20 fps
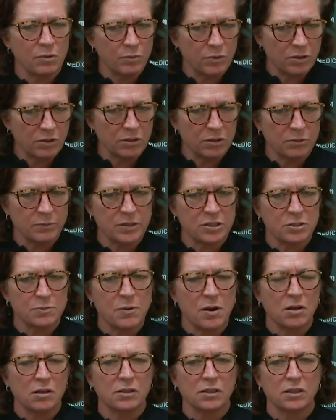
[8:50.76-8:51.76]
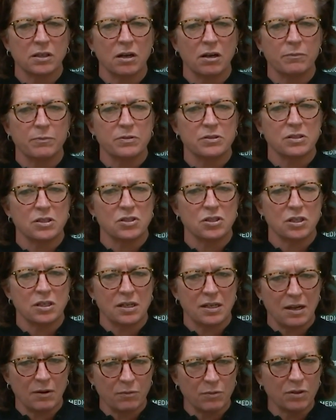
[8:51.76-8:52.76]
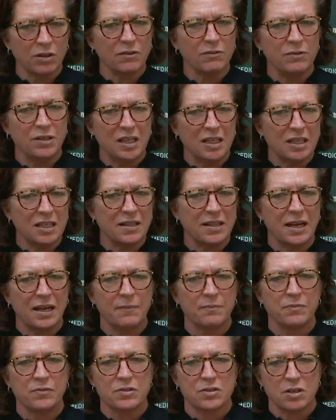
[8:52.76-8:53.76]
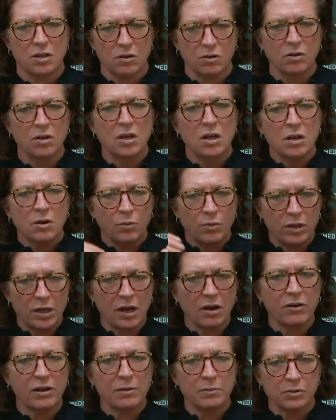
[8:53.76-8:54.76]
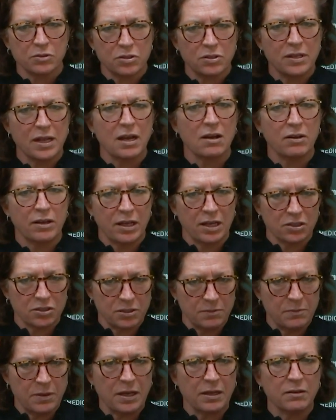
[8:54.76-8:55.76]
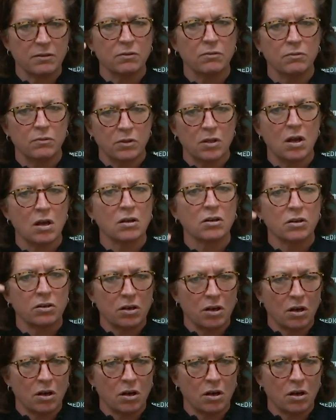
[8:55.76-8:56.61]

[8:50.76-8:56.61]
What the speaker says: when we were a little bit small in the guard position, and I really needed that. So we are able to now actually make longer,